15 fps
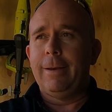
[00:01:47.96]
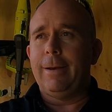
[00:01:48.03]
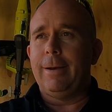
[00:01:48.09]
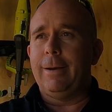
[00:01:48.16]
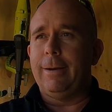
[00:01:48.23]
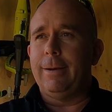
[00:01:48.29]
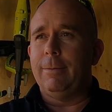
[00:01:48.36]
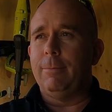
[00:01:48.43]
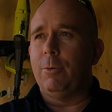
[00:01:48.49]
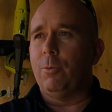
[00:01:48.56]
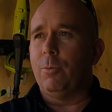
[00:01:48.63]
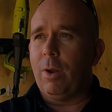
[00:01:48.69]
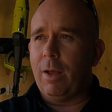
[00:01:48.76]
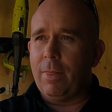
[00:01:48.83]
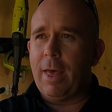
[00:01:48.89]

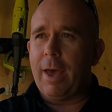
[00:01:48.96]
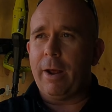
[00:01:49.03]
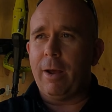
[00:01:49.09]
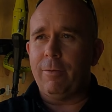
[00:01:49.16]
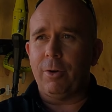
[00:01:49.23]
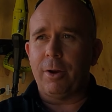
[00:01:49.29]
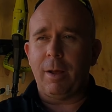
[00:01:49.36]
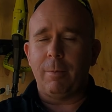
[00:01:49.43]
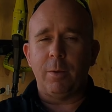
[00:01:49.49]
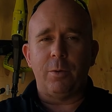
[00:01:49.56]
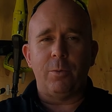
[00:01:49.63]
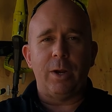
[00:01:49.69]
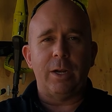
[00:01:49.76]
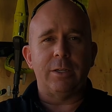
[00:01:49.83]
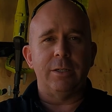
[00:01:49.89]
run that over a couple of
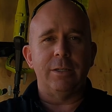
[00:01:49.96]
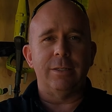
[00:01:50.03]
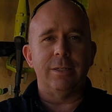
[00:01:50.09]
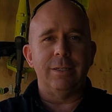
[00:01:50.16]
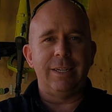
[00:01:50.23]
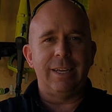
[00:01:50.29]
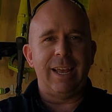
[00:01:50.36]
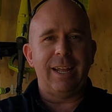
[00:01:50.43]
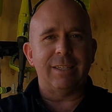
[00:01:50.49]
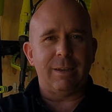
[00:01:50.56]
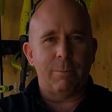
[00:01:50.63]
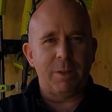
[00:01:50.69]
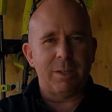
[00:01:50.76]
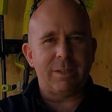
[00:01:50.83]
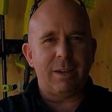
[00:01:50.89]
directions and dig out
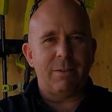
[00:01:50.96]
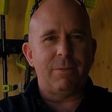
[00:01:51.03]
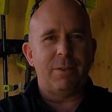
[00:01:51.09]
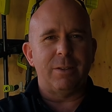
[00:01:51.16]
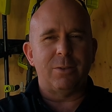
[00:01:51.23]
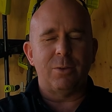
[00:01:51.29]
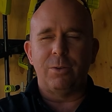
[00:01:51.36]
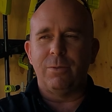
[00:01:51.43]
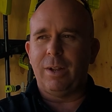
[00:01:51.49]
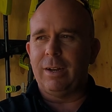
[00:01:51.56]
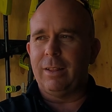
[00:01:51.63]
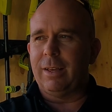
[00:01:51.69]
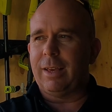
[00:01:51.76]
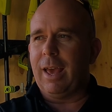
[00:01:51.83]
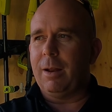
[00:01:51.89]
some of the stuff that's sort of
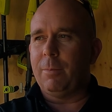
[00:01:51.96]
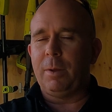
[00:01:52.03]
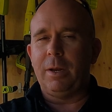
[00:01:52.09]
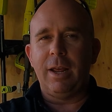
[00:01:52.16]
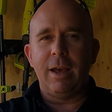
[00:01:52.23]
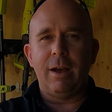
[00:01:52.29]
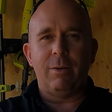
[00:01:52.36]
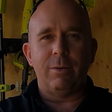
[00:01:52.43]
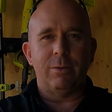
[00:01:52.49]
under the canopy now.